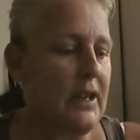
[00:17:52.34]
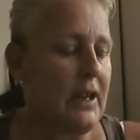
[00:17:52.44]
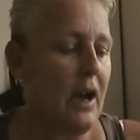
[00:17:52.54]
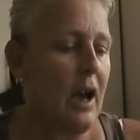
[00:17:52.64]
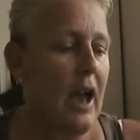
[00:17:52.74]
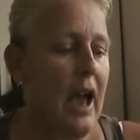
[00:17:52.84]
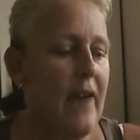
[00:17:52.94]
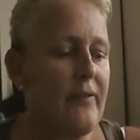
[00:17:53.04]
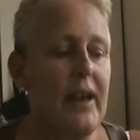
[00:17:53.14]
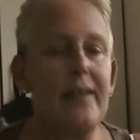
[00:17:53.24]
I
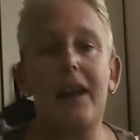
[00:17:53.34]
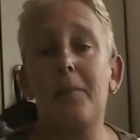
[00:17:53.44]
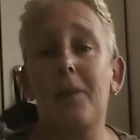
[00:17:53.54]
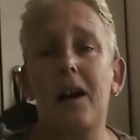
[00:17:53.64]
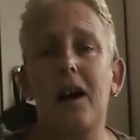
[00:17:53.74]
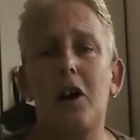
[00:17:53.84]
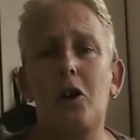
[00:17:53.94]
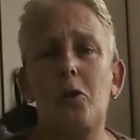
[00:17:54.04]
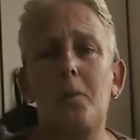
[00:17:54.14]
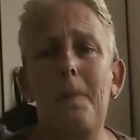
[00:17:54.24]
have had that in my
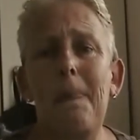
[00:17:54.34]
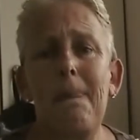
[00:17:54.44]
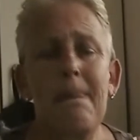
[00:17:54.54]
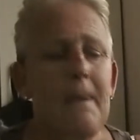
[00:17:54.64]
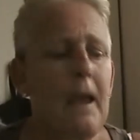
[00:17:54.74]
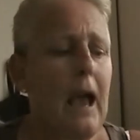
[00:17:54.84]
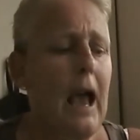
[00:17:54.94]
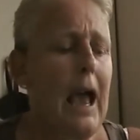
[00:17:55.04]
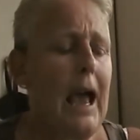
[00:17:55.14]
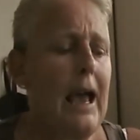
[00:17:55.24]
home,
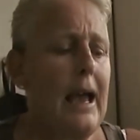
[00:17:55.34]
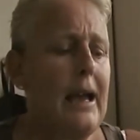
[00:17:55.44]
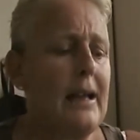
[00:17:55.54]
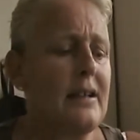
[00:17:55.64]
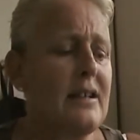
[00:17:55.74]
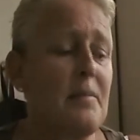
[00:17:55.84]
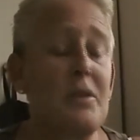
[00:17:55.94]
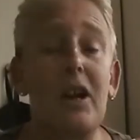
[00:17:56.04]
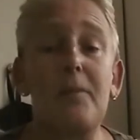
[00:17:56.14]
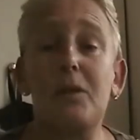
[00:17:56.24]
and
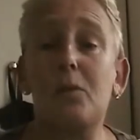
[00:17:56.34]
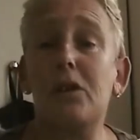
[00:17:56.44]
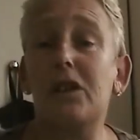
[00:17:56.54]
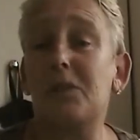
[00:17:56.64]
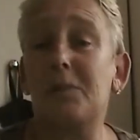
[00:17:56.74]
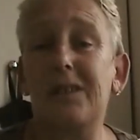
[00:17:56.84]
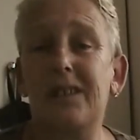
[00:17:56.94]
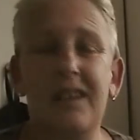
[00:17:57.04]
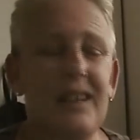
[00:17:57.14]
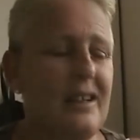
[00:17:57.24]
sometimes it works, but
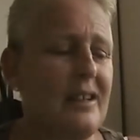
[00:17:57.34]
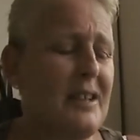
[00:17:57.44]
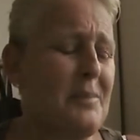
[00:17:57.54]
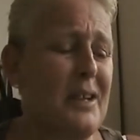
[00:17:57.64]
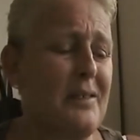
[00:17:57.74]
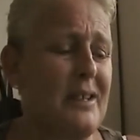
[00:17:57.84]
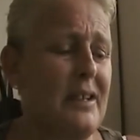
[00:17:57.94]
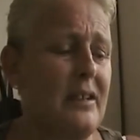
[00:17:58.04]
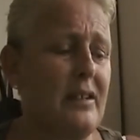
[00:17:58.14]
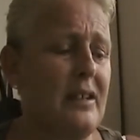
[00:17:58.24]
sometimes
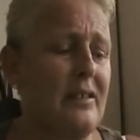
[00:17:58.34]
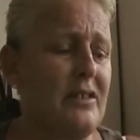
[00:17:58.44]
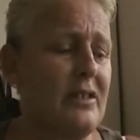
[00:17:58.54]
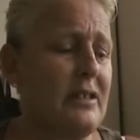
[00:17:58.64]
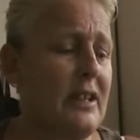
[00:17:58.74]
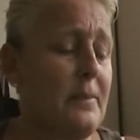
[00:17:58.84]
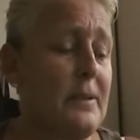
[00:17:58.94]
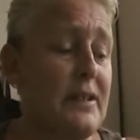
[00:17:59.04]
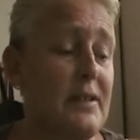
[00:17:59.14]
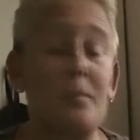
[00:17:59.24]
they just take the
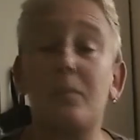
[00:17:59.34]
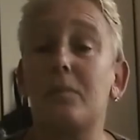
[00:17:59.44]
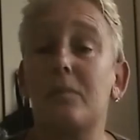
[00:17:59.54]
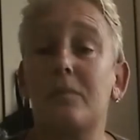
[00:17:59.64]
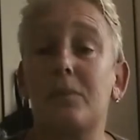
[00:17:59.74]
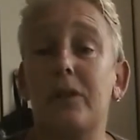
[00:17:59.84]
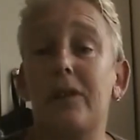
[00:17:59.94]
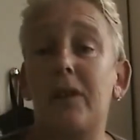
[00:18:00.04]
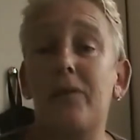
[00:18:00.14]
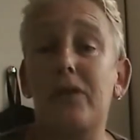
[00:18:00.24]
piss and put
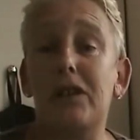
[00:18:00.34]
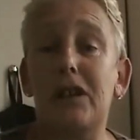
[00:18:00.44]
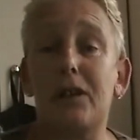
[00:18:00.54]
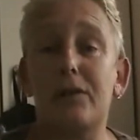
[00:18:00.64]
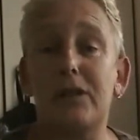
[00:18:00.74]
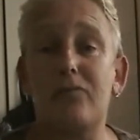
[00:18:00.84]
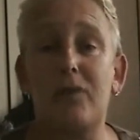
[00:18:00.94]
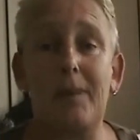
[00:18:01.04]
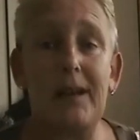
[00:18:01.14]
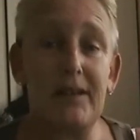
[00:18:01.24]
their own videos in,
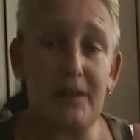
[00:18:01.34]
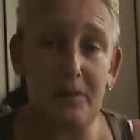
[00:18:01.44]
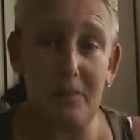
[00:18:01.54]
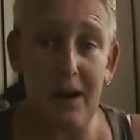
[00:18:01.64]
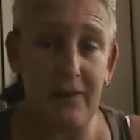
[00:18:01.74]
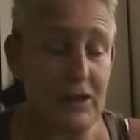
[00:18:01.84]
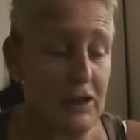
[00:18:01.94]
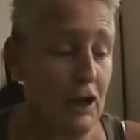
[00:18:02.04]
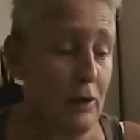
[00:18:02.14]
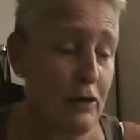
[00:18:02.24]
replacing my
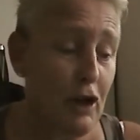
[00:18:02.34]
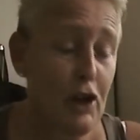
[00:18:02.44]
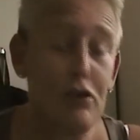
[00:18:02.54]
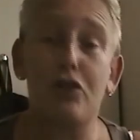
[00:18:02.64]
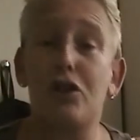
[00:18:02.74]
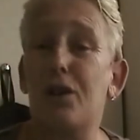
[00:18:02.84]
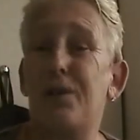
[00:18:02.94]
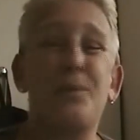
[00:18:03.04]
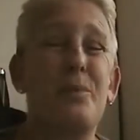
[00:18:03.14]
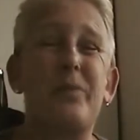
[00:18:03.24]
videos, to show
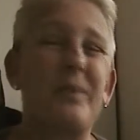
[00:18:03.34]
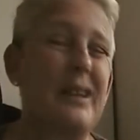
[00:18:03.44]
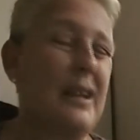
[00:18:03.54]
that we've been